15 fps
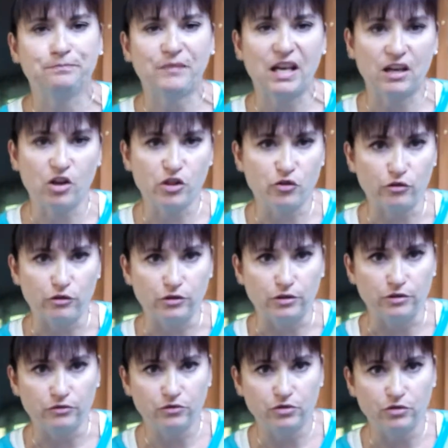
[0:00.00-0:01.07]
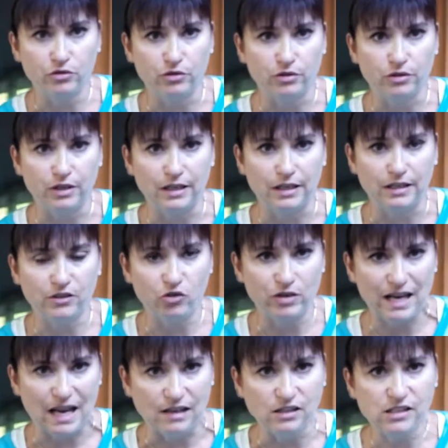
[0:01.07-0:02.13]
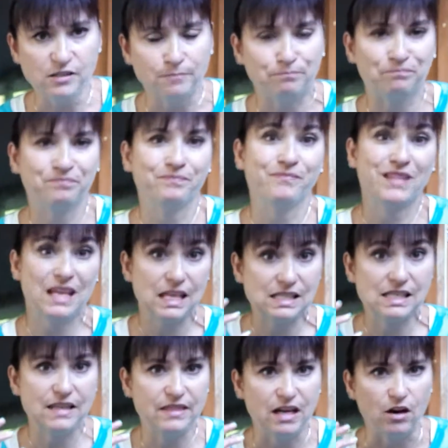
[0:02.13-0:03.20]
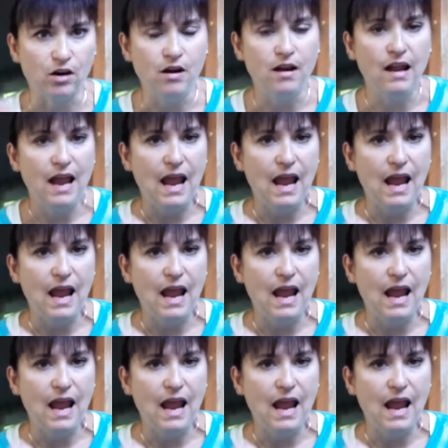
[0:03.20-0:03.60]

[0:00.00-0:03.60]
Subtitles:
and on their nails gets in there,